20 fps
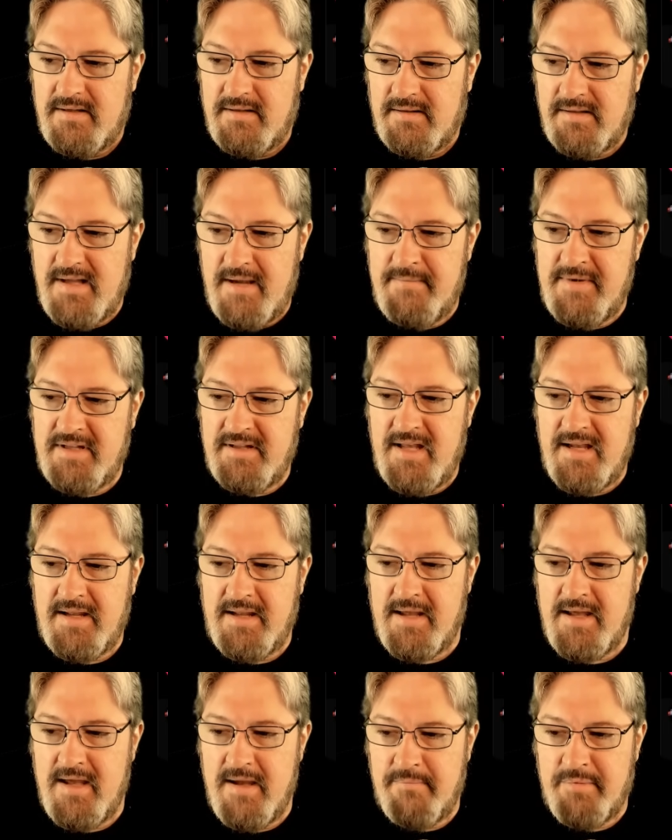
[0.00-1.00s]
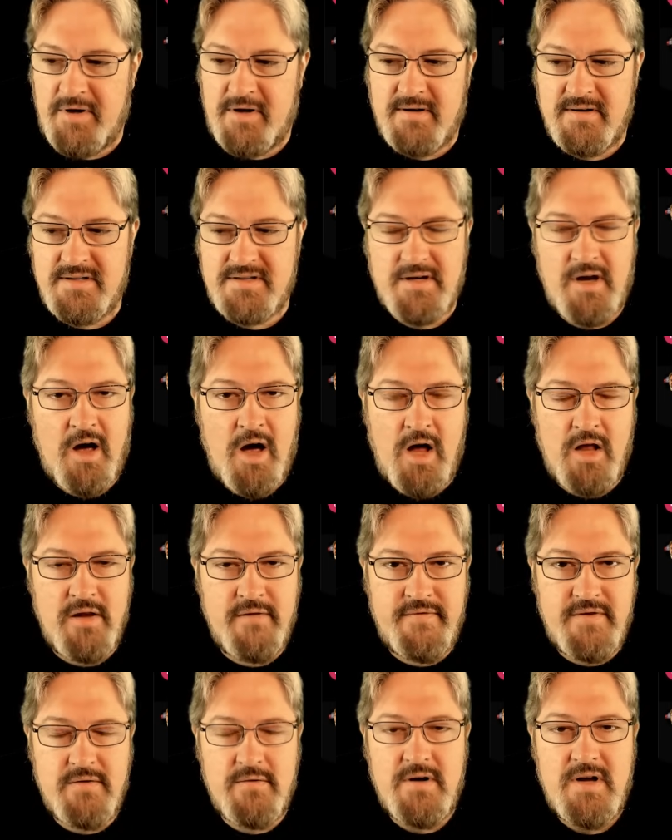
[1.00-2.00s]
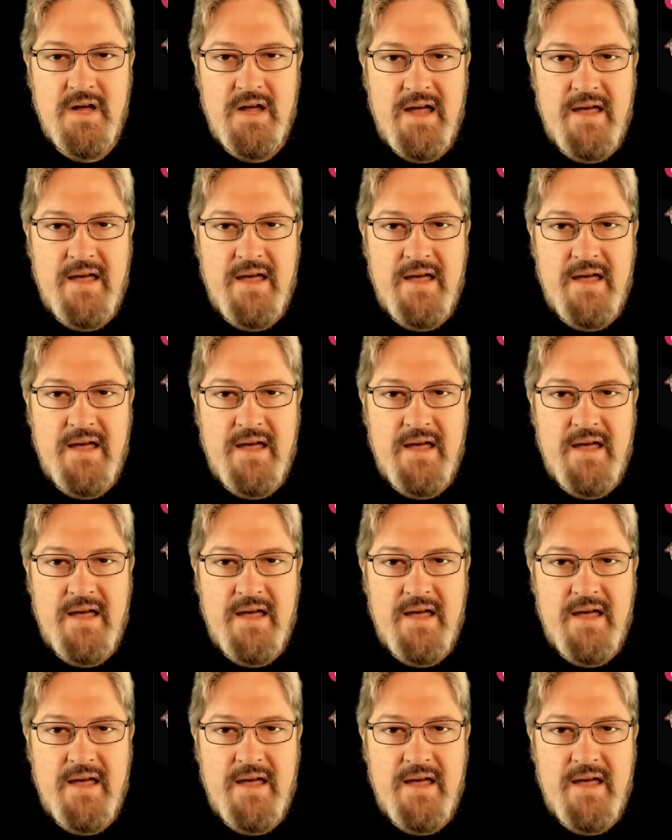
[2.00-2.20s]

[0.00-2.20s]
Lemming like hypocrites, all of you.